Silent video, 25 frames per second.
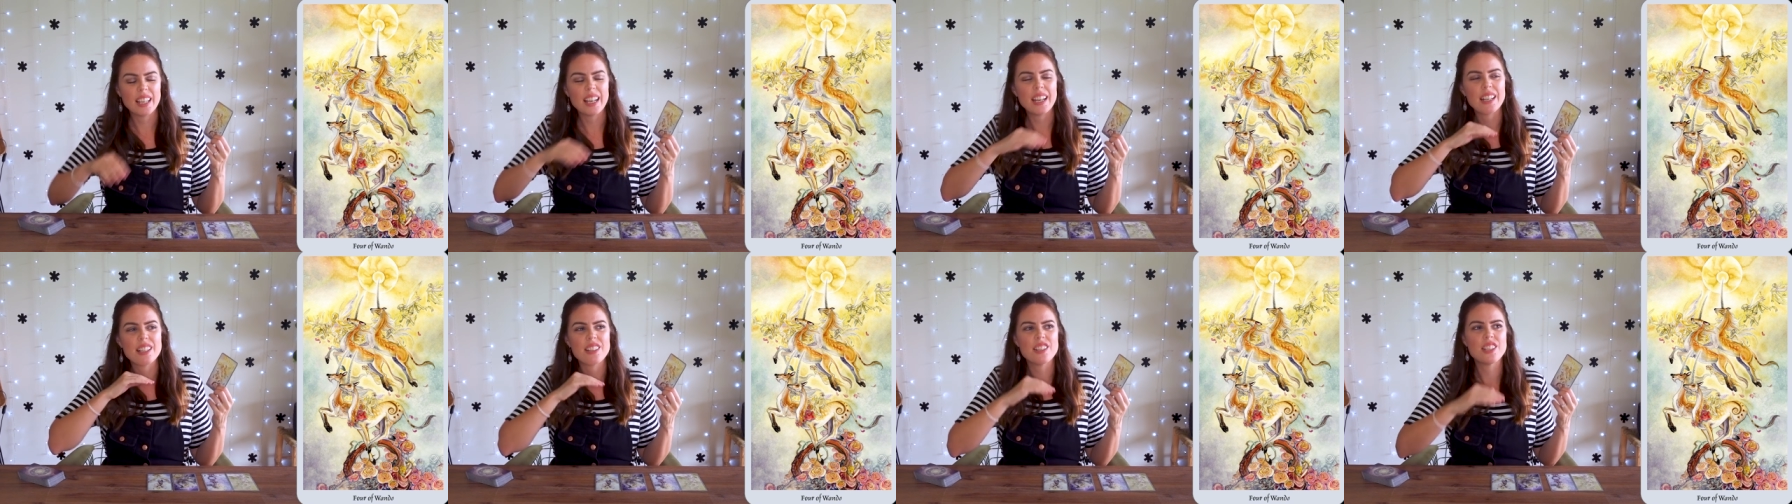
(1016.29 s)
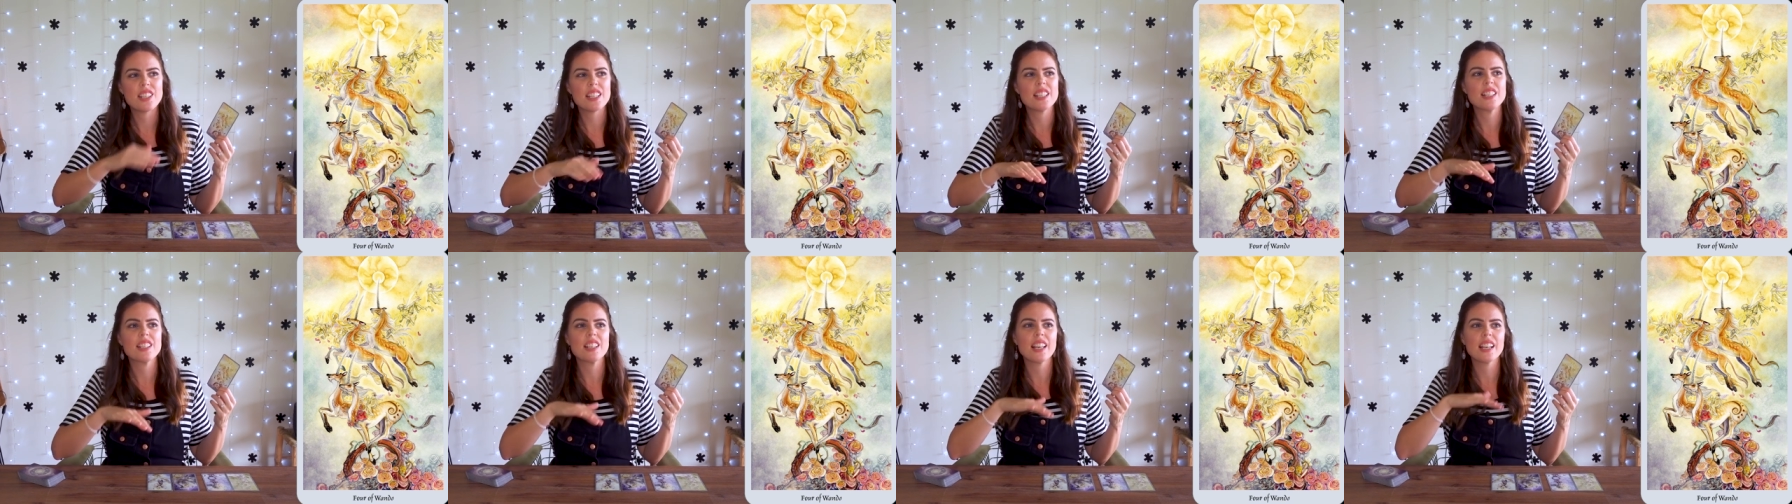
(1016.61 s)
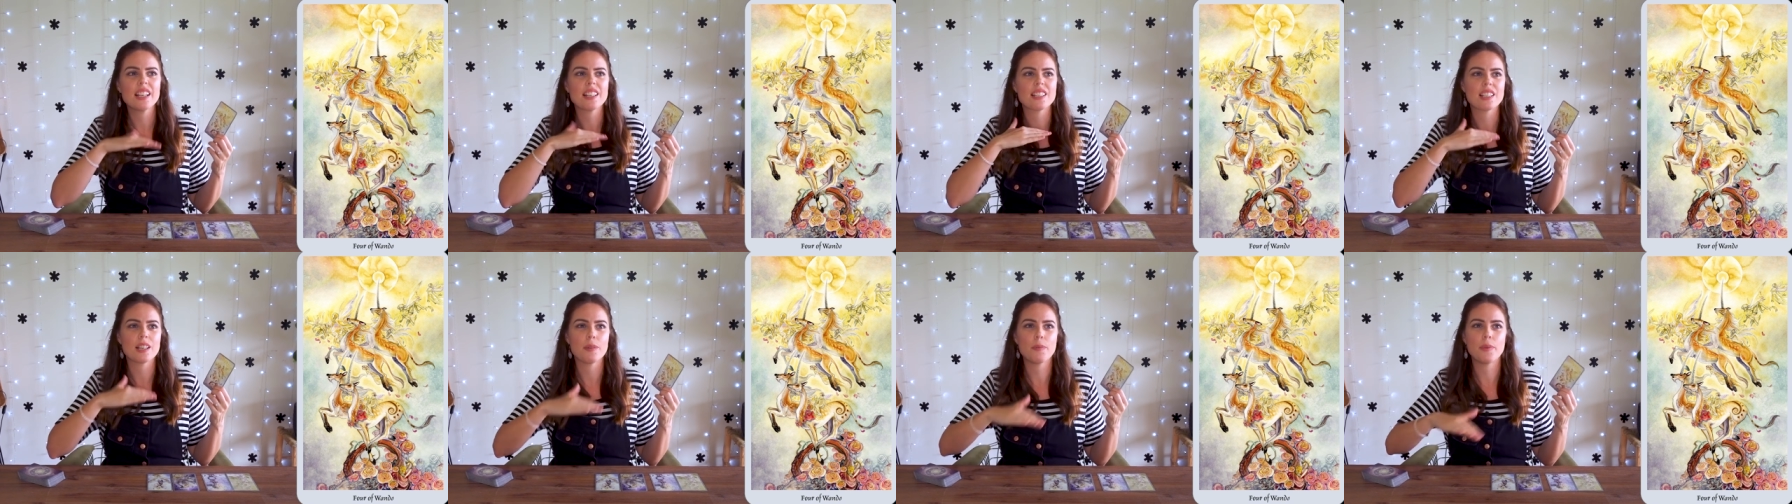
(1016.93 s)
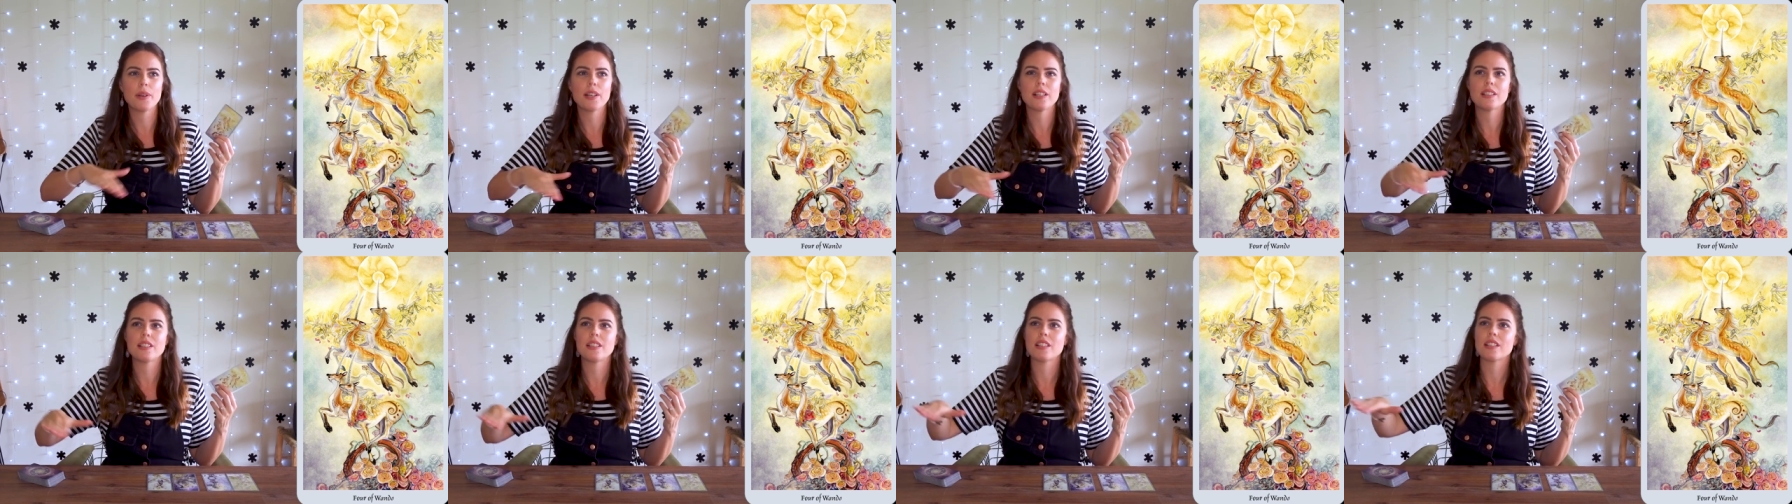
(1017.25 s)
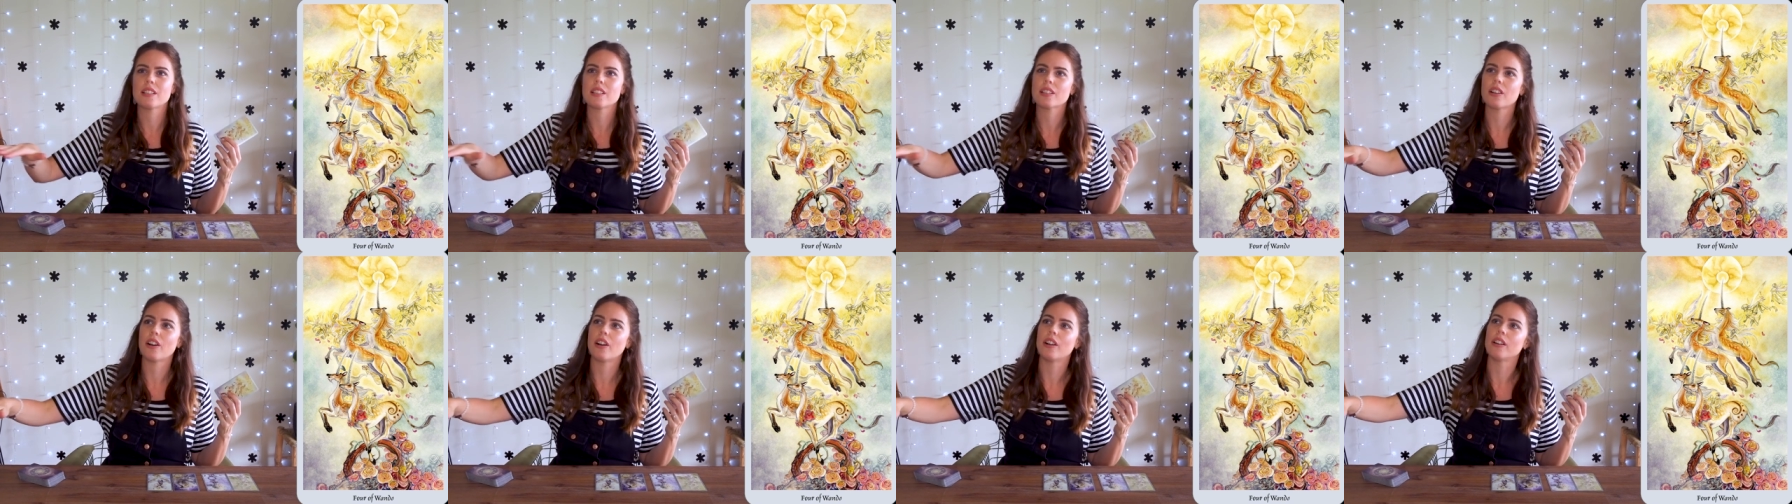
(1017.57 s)
It's just like someone has
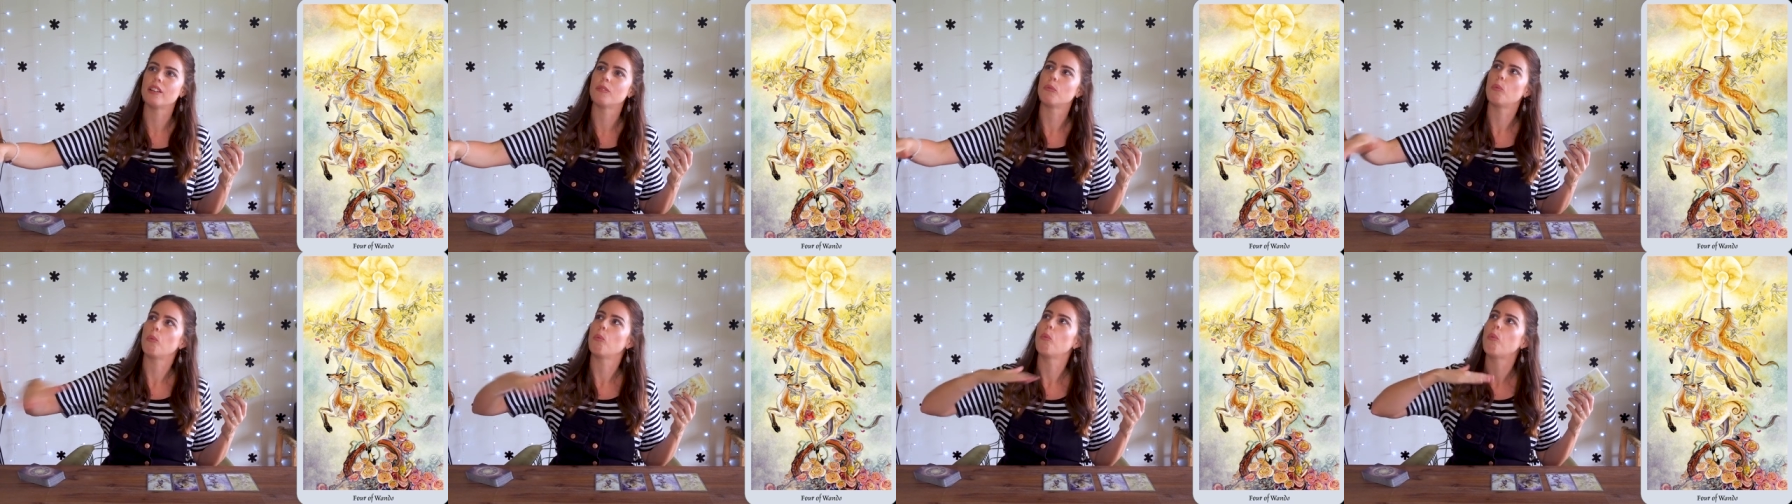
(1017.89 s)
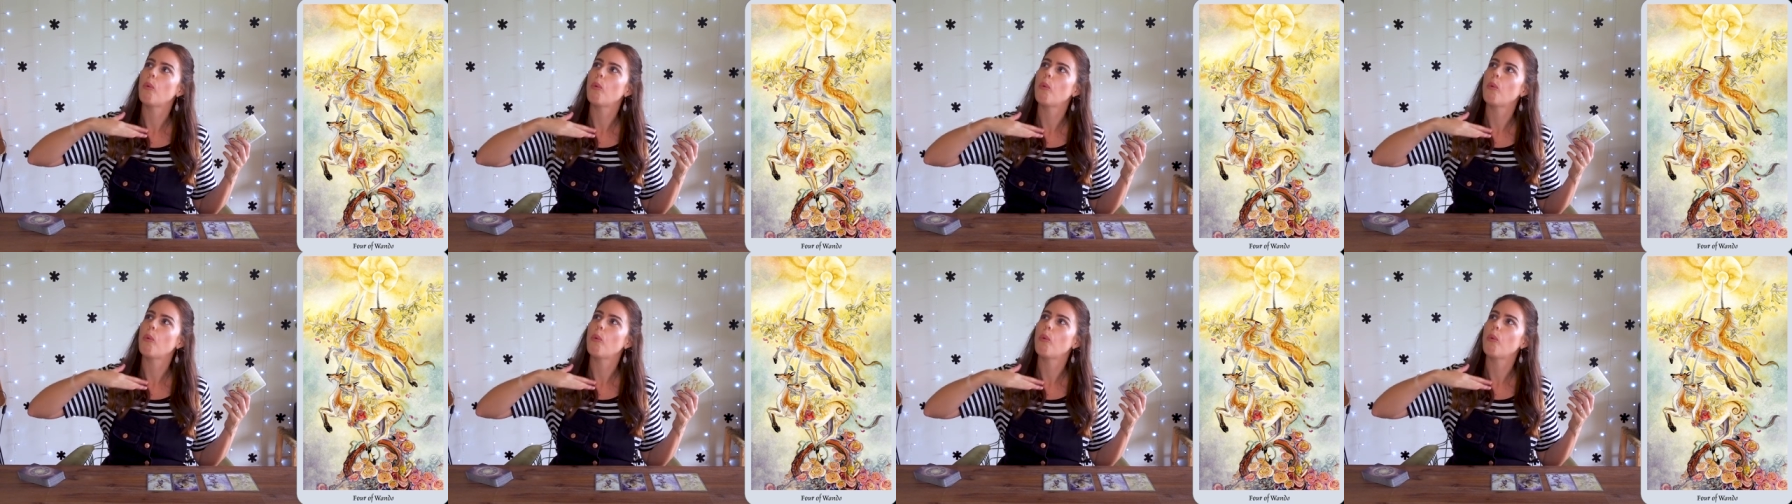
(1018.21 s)
just gone